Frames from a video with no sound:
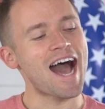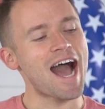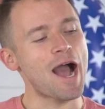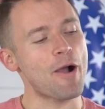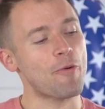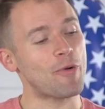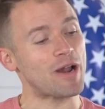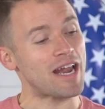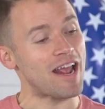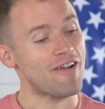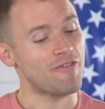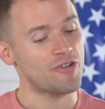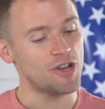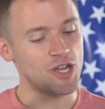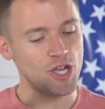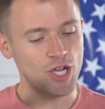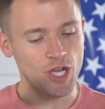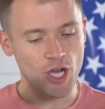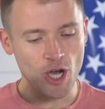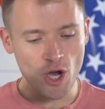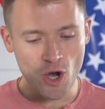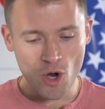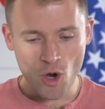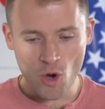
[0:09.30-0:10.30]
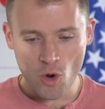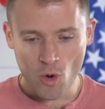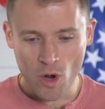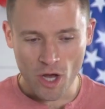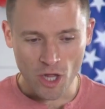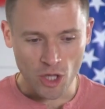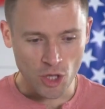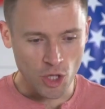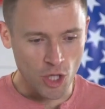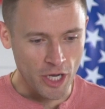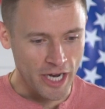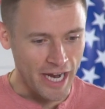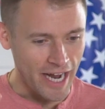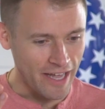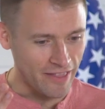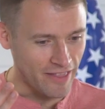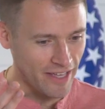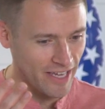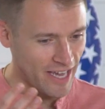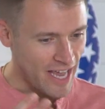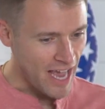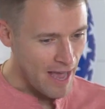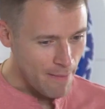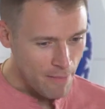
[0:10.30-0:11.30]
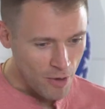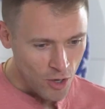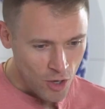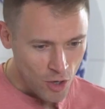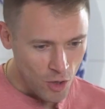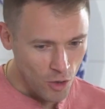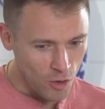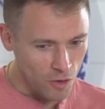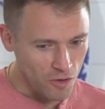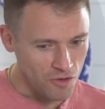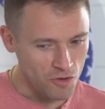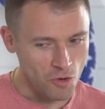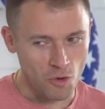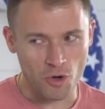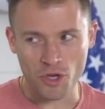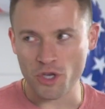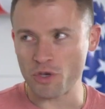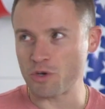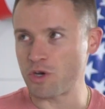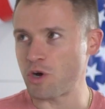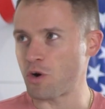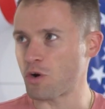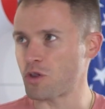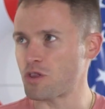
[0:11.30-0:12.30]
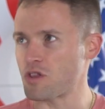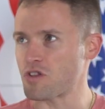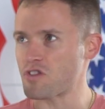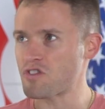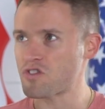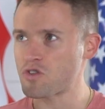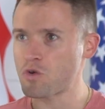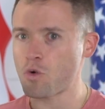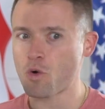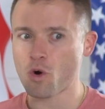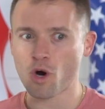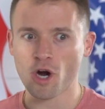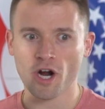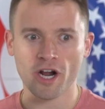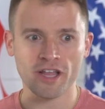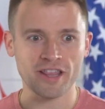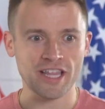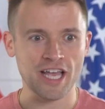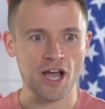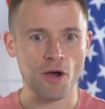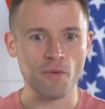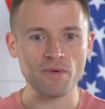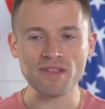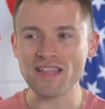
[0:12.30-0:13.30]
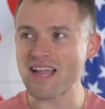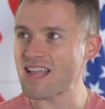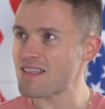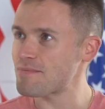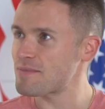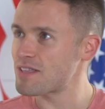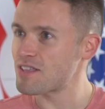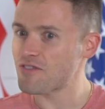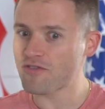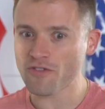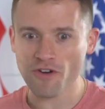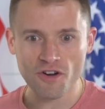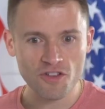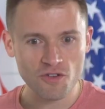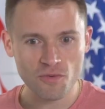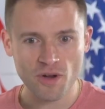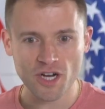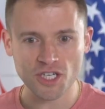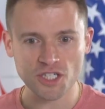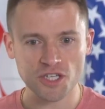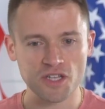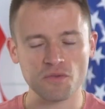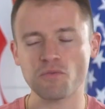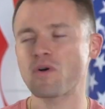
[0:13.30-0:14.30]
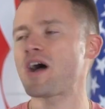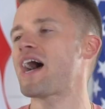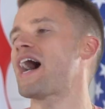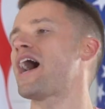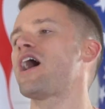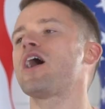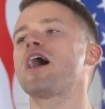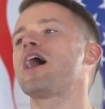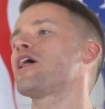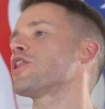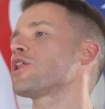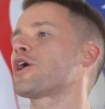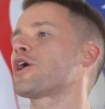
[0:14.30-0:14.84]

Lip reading: Whenever you go look at the chemicals or you go to the store, they always ask me the first question, like, well, how